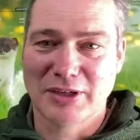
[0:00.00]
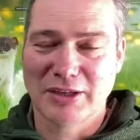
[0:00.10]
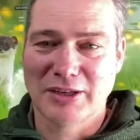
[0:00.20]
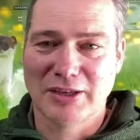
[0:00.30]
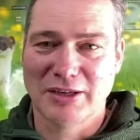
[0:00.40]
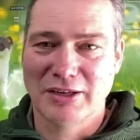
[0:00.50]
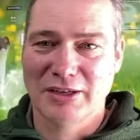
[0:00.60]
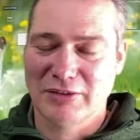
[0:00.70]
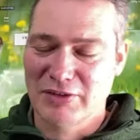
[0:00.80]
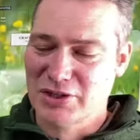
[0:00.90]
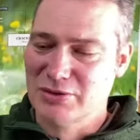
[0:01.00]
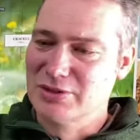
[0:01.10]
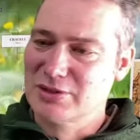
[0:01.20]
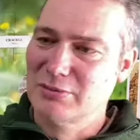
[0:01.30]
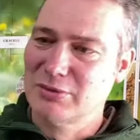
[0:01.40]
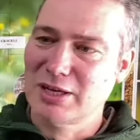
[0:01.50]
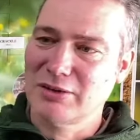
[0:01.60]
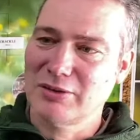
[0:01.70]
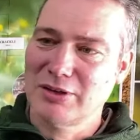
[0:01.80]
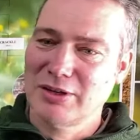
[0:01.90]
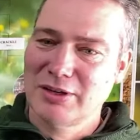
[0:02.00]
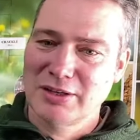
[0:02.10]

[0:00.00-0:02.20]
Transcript: and I reduce them down